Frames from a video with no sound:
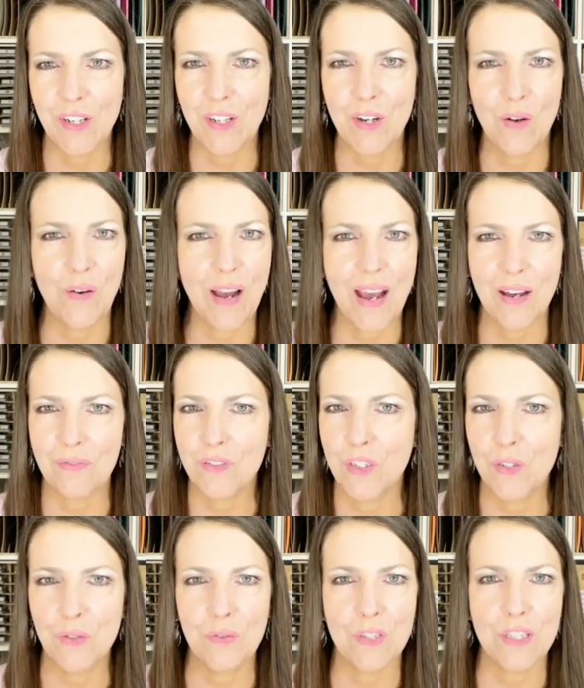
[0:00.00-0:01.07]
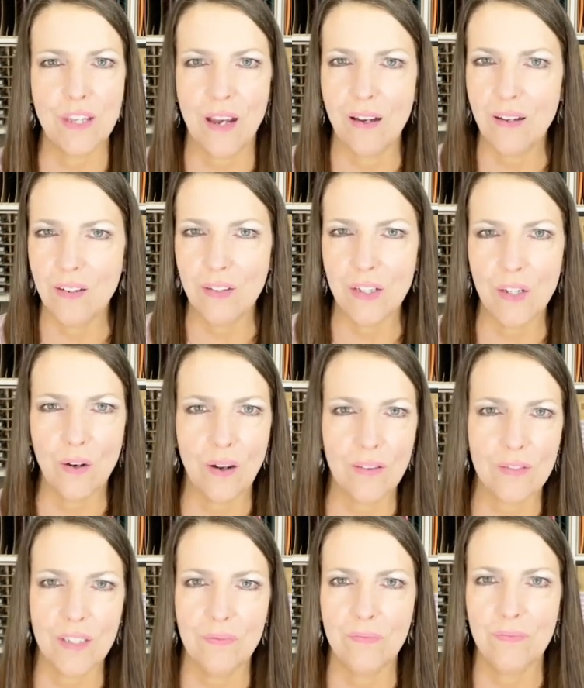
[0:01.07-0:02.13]
You don't have to sell. You don't
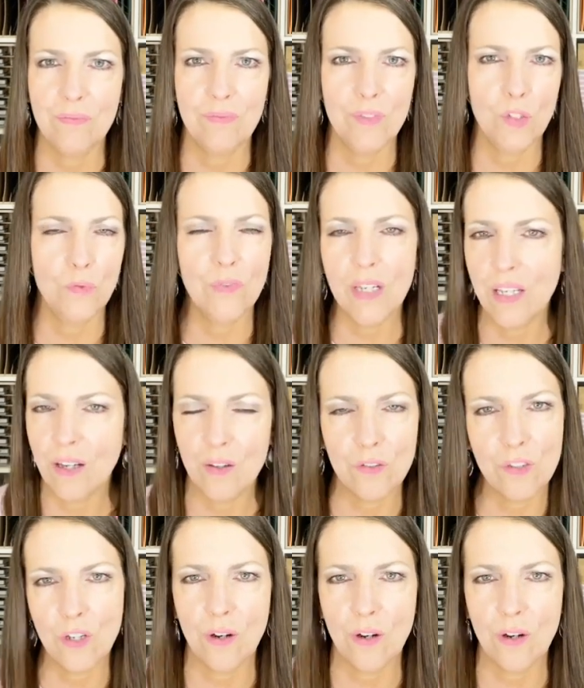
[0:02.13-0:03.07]
have to do videos.